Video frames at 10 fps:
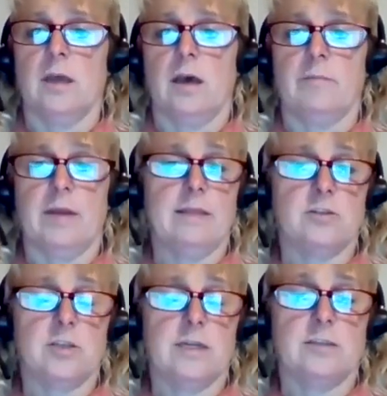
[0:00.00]
and
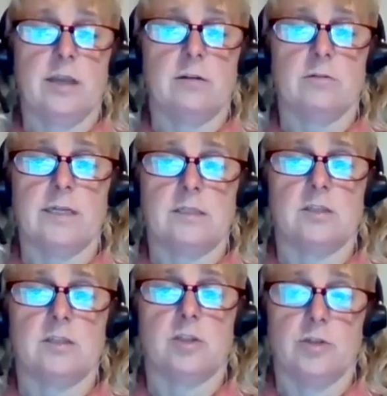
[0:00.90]
there's an educator
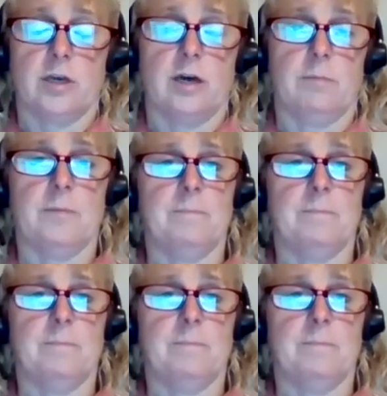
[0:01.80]
license lookup.